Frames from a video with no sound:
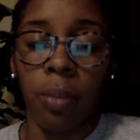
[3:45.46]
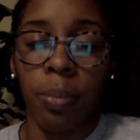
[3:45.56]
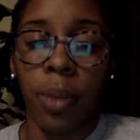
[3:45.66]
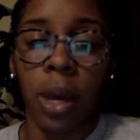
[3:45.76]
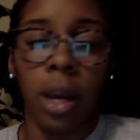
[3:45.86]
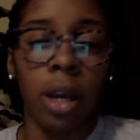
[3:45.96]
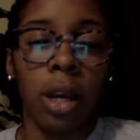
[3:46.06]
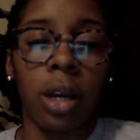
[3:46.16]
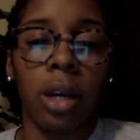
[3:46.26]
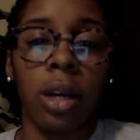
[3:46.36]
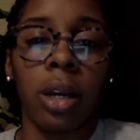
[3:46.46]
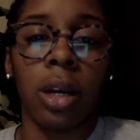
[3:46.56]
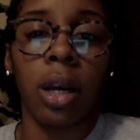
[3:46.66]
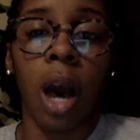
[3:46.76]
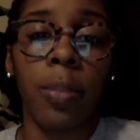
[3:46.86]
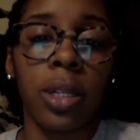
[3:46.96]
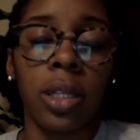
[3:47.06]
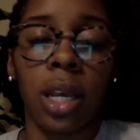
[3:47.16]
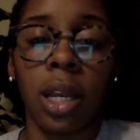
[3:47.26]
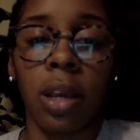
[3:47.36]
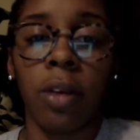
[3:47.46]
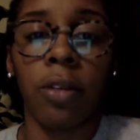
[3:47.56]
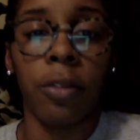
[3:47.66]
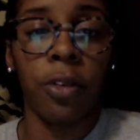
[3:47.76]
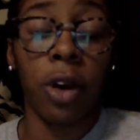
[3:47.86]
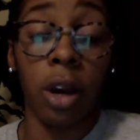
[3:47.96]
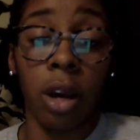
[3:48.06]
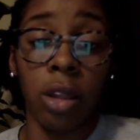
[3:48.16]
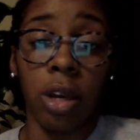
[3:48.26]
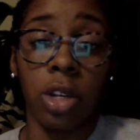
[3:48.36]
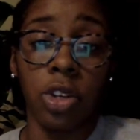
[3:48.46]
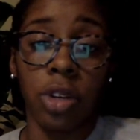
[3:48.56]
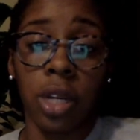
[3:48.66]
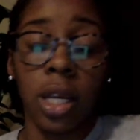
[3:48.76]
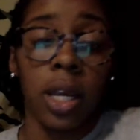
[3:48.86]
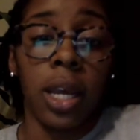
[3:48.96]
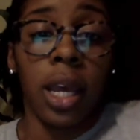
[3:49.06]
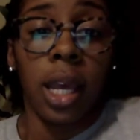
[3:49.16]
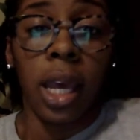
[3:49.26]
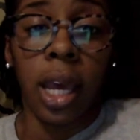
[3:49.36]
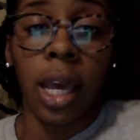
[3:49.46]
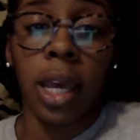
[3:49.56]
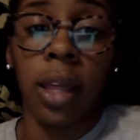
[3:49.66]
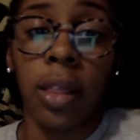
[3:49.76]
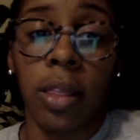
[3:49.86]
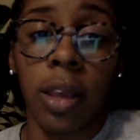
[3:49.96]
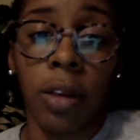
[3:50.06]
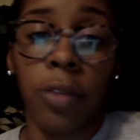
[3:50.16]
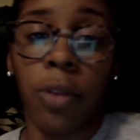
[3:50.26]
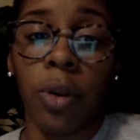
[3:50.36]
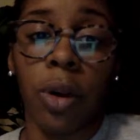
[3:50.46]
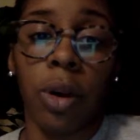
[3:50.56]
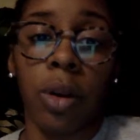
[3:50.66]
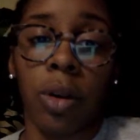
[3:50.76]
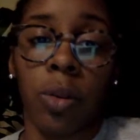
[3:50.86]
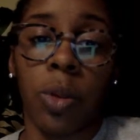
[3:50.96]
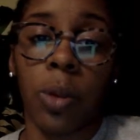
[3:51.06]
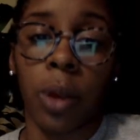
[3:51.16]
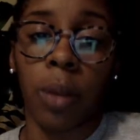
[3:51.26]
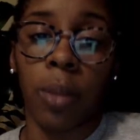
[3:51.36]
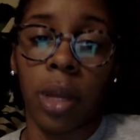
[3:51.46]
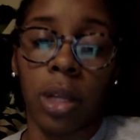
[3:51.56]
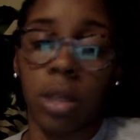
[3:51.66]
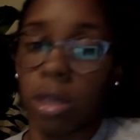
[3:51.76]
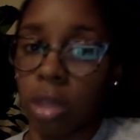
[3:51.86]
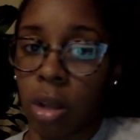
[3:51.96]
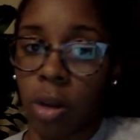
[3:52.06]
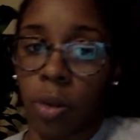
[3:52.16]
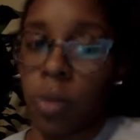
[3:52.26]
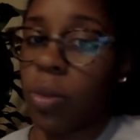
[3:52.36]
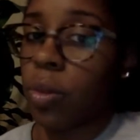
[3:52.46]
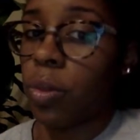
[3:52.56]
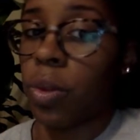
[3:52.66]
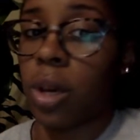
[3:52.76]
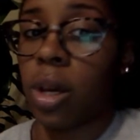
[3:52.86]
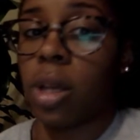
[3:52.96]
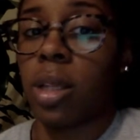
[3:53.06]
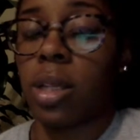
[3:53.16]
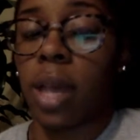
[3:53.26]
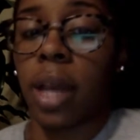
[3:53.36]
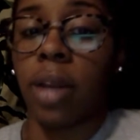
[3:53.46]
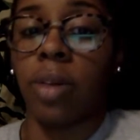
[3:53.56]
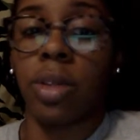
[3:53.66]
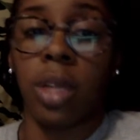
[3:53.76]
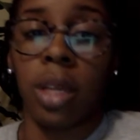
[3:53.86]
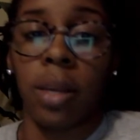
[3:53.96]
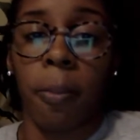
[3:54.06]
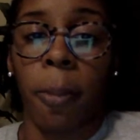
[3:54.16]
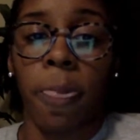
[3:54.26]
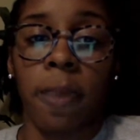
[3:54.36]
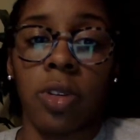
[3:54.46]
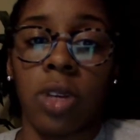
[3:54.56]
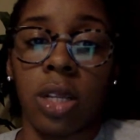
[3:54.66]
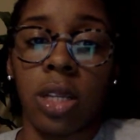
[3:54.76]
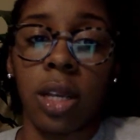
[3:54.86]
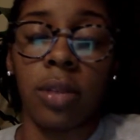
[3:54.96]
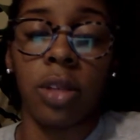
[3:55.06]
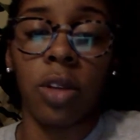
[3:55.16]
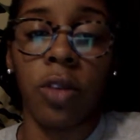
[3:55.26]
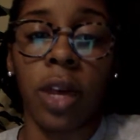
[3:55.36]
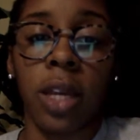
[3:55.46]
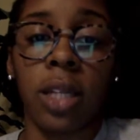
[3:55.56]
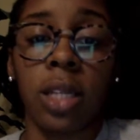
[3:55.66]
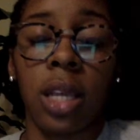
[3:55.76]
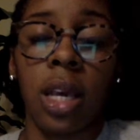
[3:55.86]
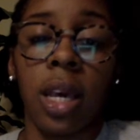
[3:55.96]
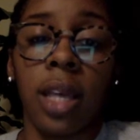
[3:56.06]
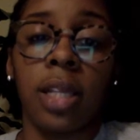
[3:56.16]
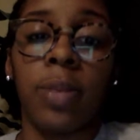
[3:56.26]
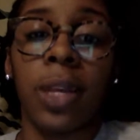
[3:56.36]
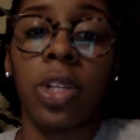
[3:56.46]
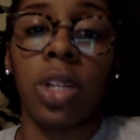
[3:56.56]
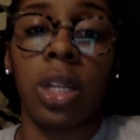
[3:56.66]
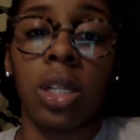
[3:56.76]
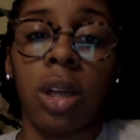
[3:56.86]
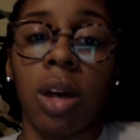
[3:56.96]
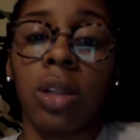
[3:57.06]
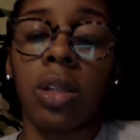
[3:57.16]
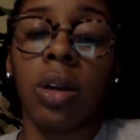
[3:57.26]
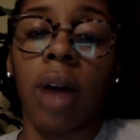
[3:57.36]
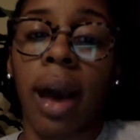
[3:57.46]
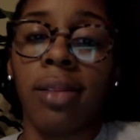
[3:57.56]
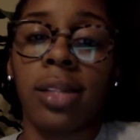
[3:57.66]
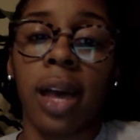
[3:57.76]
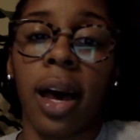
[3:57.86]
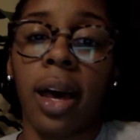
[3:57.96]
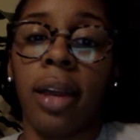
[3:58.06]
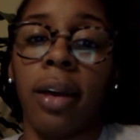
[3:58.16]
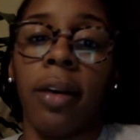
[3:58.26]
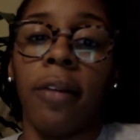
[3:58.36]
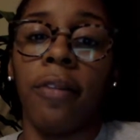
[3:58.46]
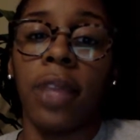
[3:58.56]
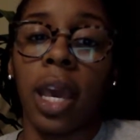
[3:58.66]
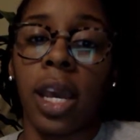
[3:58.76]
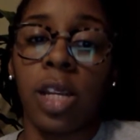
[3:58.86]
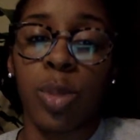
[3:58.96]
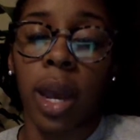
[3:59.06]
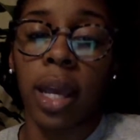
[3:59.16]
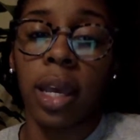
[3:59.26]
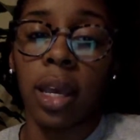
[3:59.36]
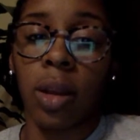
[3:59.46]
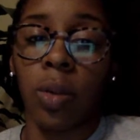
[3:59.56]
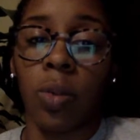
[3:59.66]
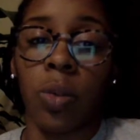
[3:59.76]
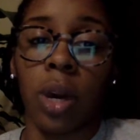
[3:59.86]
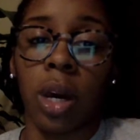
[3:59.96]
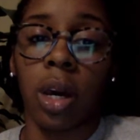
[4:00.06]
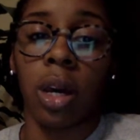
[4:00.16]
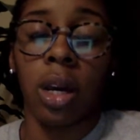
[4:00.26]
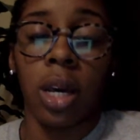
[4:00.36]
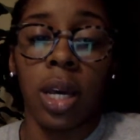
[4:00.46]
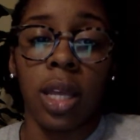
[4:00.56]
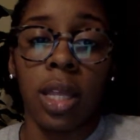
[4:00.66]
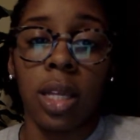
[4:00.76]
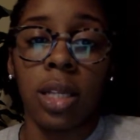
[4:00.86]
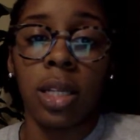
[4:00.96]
by her compensating for her other injury, and therefore we were a bit slow with diagnosing the transient hip synovitis. This patient is also outside of the age bracket where this